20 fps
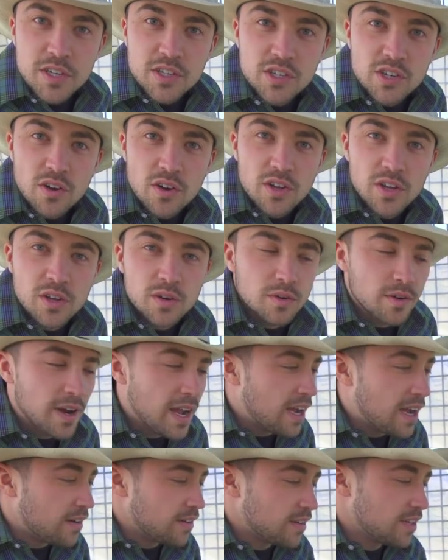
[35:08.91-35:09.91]
show you
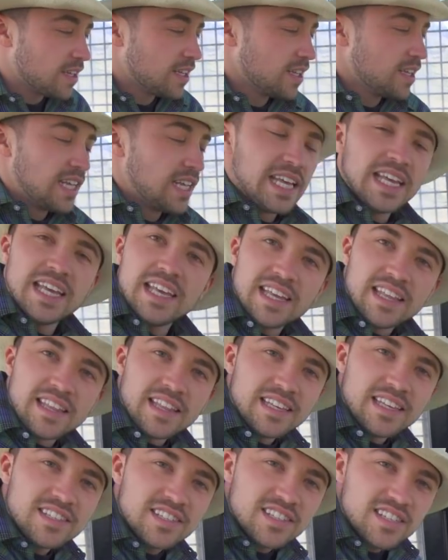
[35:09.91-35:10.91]
around.
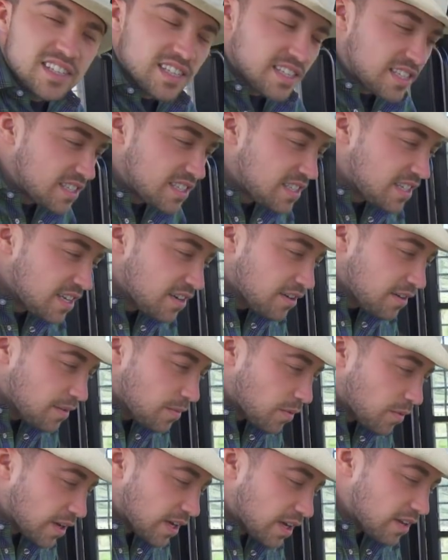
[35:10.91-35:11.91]
This is the
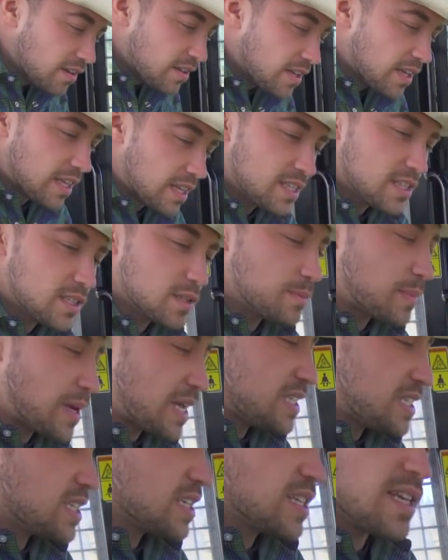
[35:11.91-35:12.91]
steering wheel, and this is
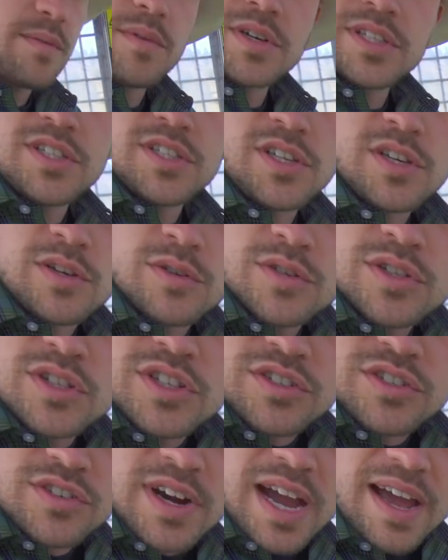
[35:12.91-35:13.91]
basically what's used
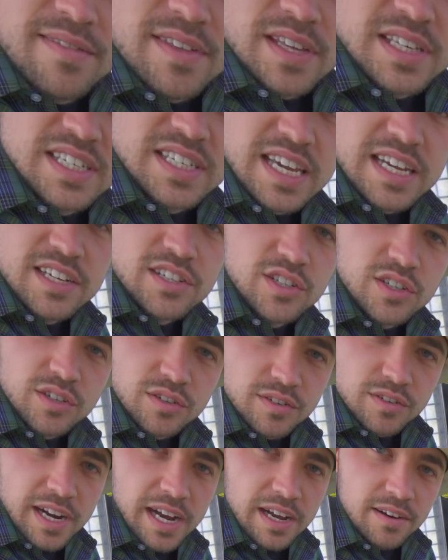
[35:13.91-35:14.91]
to drive the Skidgine
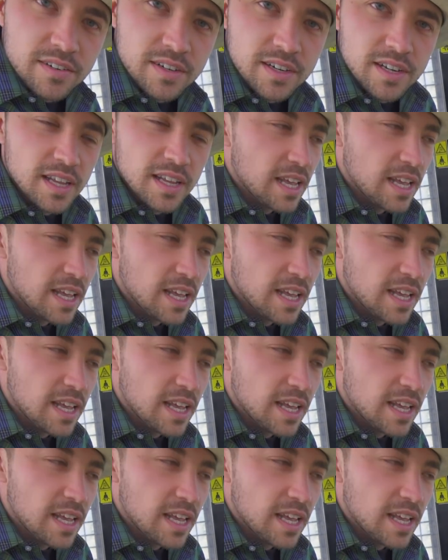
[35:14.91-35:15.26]
around.